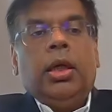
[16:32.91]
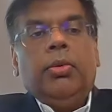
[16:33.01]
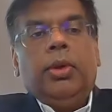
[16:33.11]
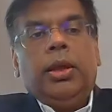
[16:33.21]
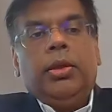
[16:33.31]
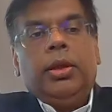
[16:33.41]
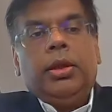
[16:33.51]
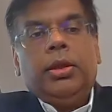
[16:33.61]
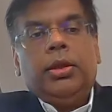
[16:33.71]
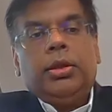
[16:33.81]
whether it
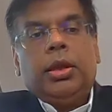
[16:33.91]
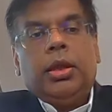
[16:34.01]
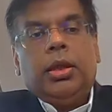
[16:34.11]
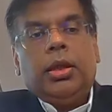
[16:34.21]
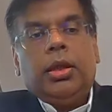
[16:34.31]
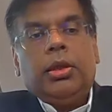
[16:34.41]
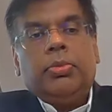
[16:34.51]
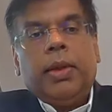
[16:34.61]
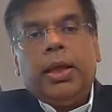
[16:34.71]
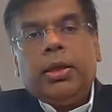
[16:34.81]
is uh,
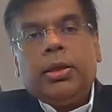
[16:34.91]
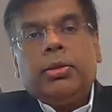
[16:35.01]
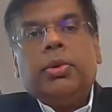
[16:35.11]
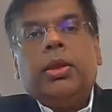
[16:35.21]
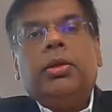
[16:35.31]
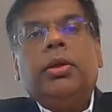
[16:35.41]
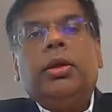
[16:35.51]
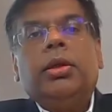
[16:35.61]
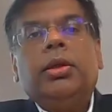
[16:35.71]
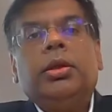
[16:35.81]
space, whether
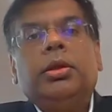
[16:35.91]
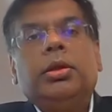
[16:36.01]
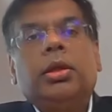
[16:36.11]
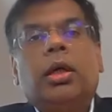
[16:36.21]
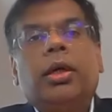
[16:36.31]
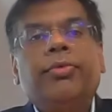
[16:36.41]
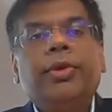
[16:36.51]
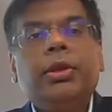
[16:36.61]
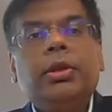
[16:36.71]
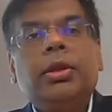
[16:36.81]
it is uh,
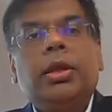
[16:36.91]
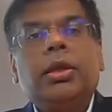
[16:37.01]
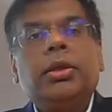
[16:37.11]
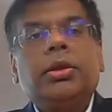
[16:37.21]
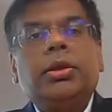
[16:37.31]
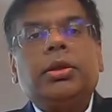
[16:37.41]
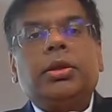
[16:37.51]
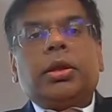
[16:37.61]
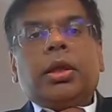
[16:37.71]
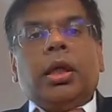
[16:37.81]
artificial intelligence.